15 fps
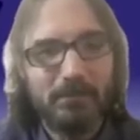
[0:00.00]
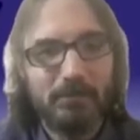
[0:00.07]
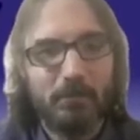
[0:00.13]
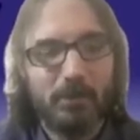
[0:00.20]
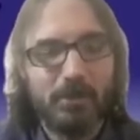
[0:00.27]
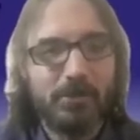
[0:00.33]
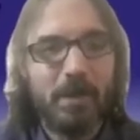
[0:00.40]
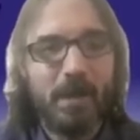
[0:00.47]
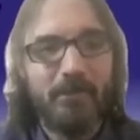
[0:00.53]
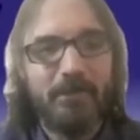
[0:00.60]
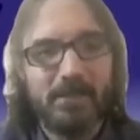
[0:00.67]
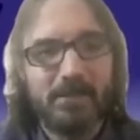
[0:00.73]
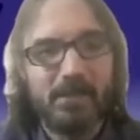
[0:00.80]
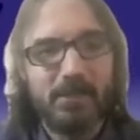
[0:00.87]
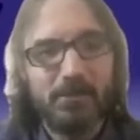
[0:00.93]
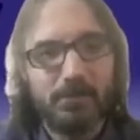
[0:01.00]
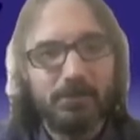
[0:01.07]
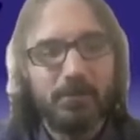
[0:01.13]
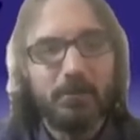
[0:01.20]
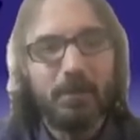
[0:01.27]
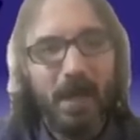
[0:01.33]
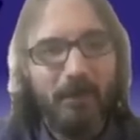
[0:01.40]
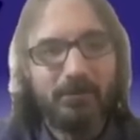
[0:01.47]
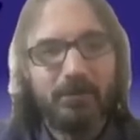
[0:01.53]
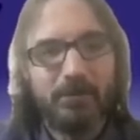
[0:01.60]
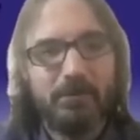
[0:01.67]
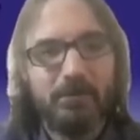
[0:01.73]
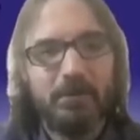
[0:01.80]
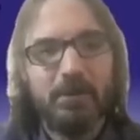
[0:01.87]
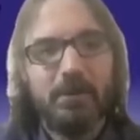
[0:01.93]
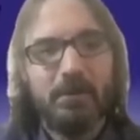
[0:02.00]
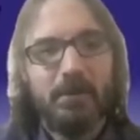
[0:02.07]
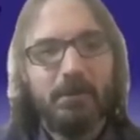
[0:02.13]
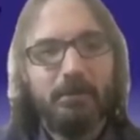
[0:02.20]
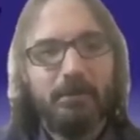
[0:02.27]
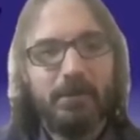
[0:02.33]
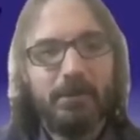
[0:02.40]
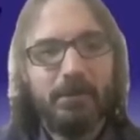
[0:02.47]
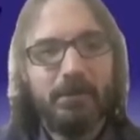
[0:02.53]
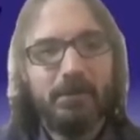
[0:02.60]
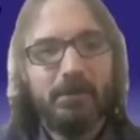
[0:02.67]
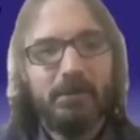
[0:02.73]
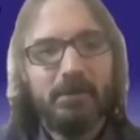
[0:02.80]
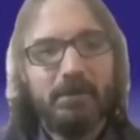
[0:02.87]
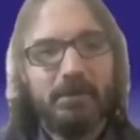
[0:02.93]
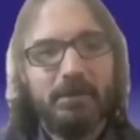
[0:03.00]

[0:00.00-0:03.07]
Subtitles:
Well, you have that schedule. Do you have to bill?